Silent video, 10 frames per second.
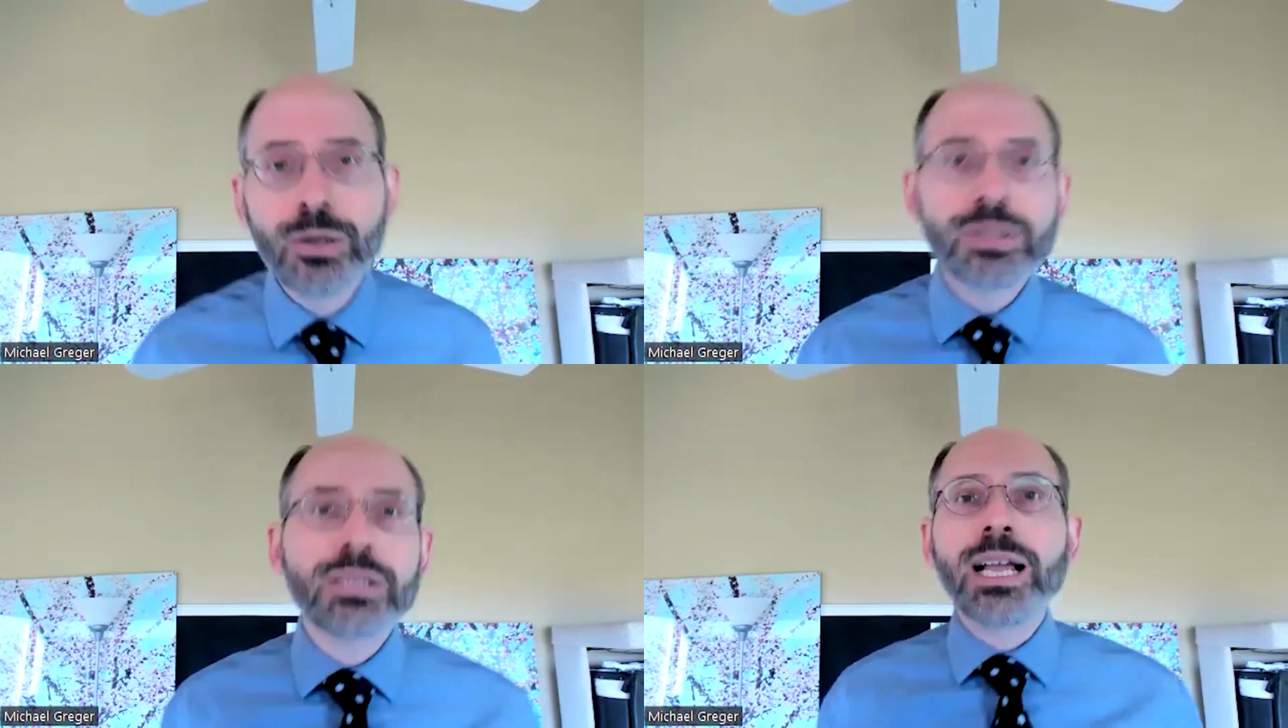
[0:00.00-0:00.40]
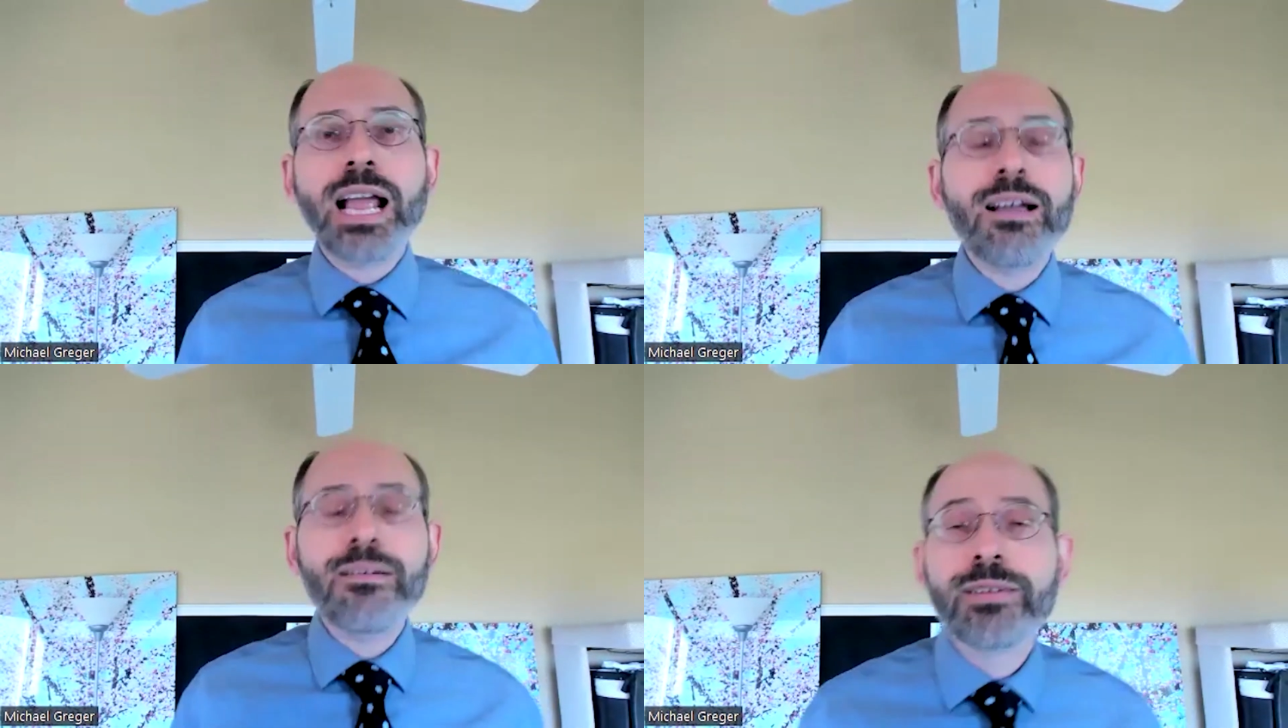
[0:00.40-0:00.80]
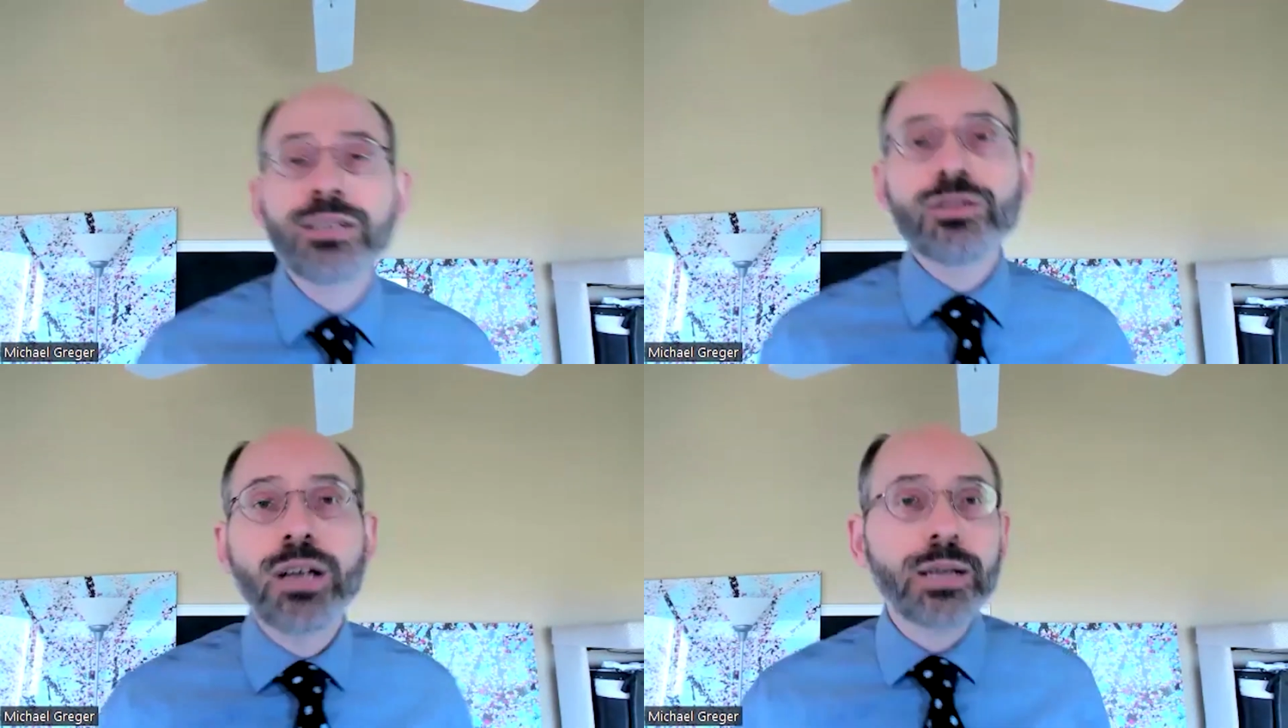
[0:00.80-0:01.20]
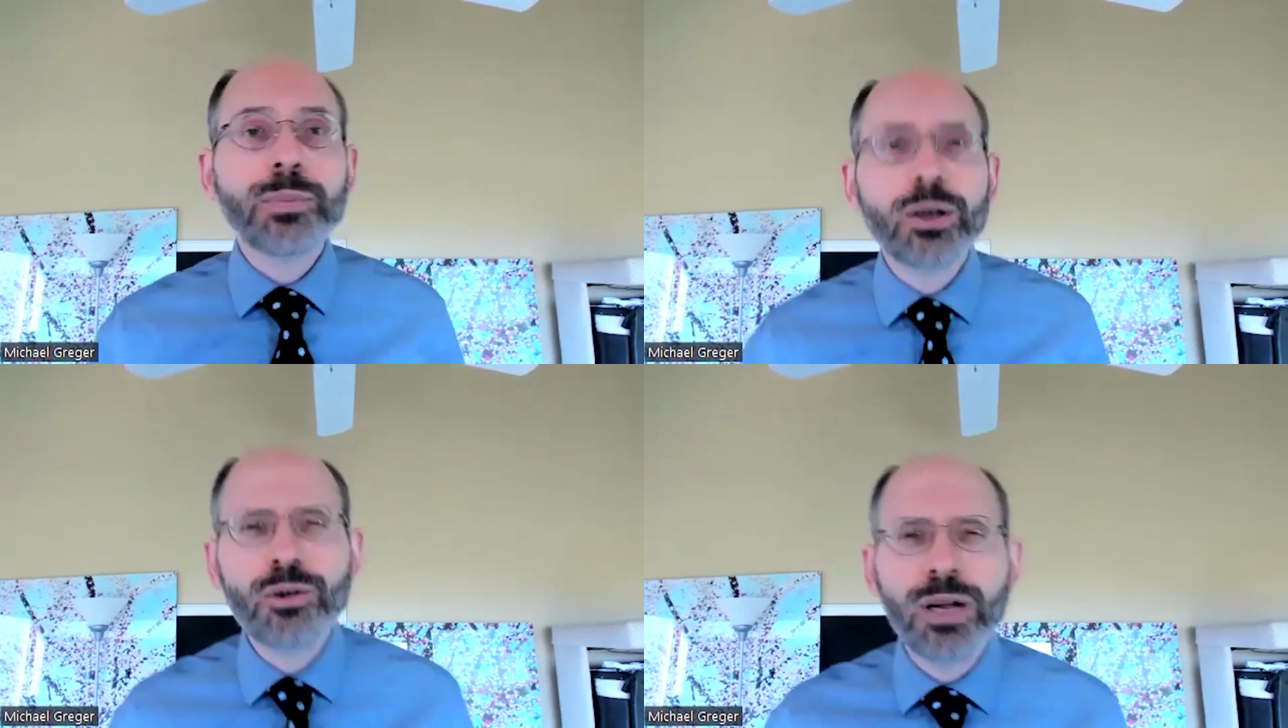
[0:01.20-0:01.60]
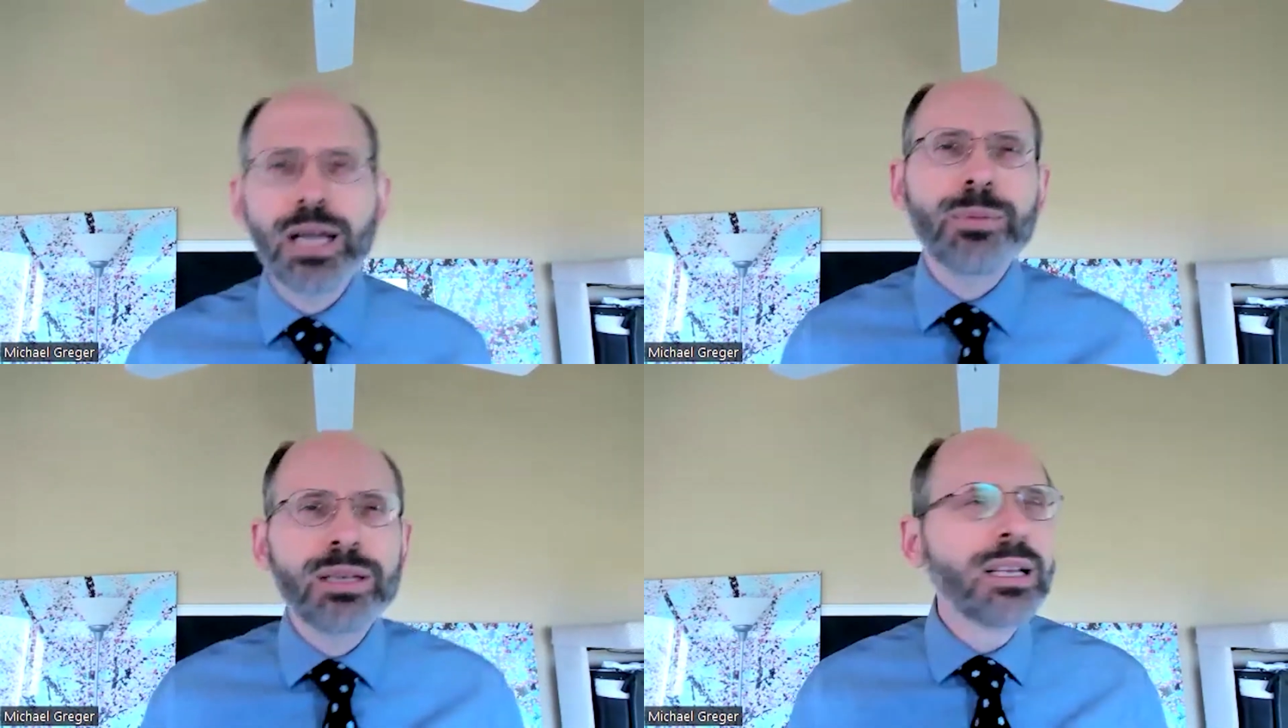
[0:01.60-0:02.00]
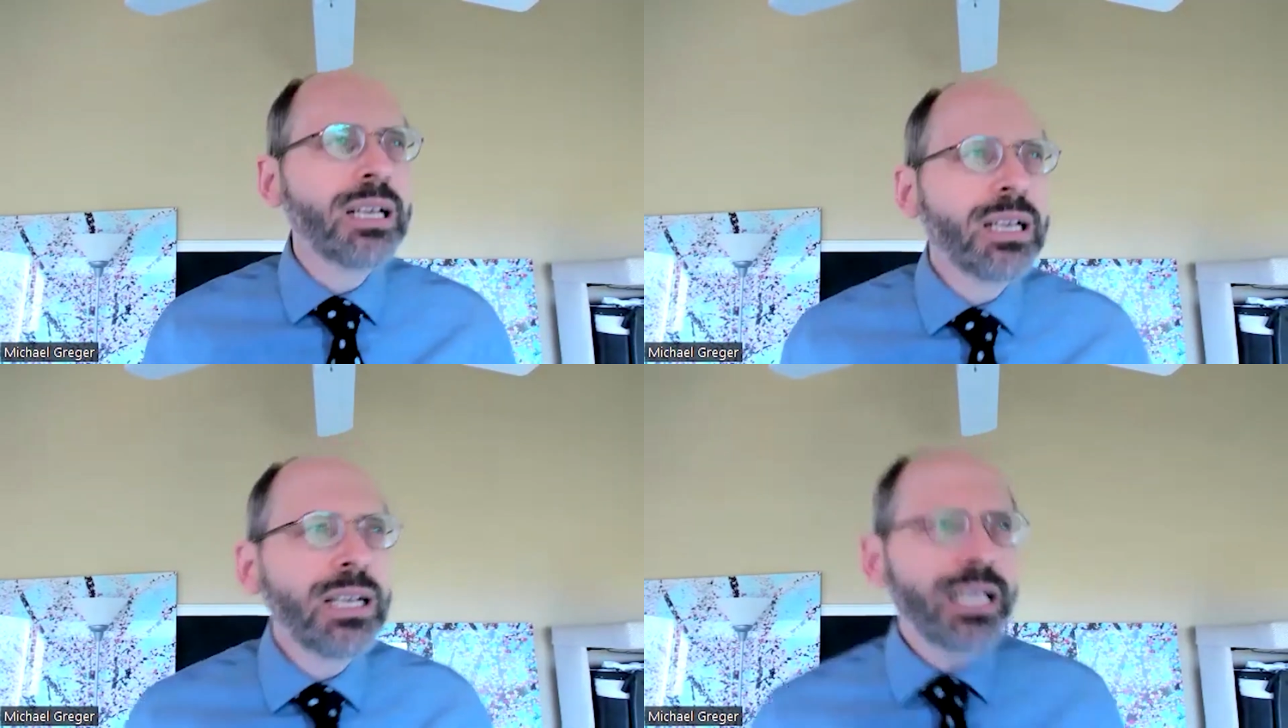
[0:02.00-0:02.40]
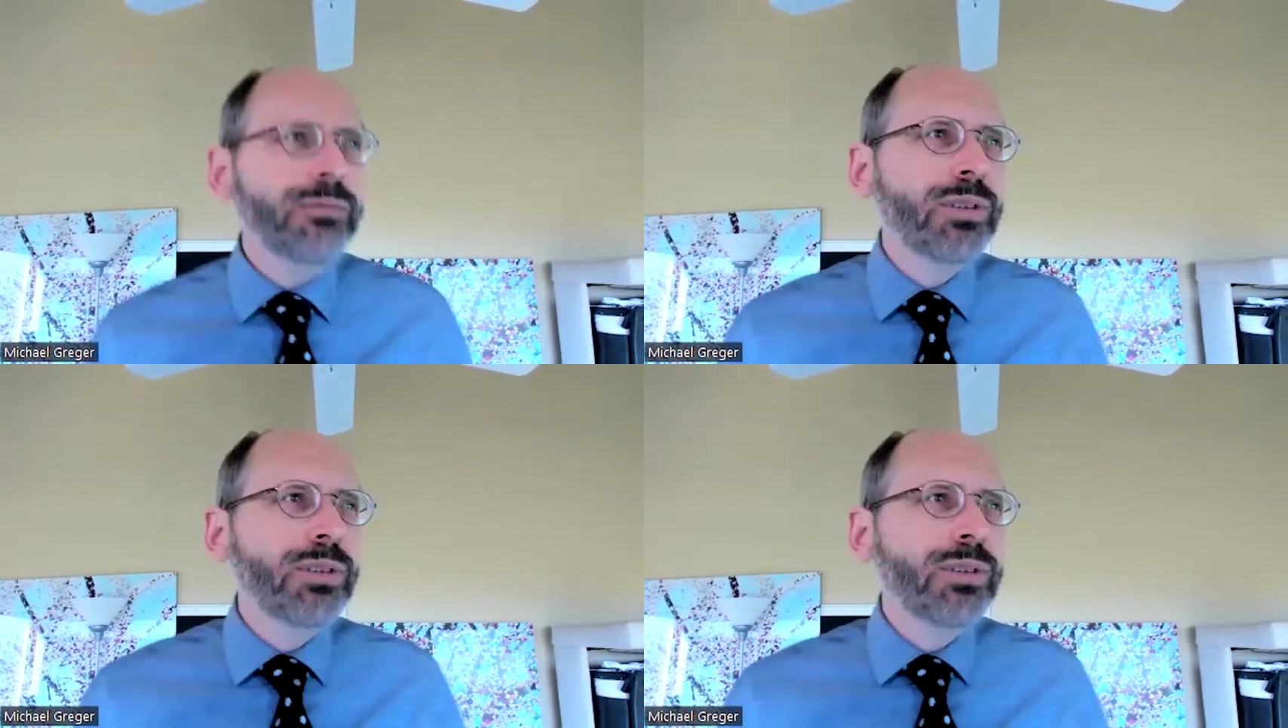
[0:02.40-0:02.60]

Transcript: like half of it is talking about crime. And even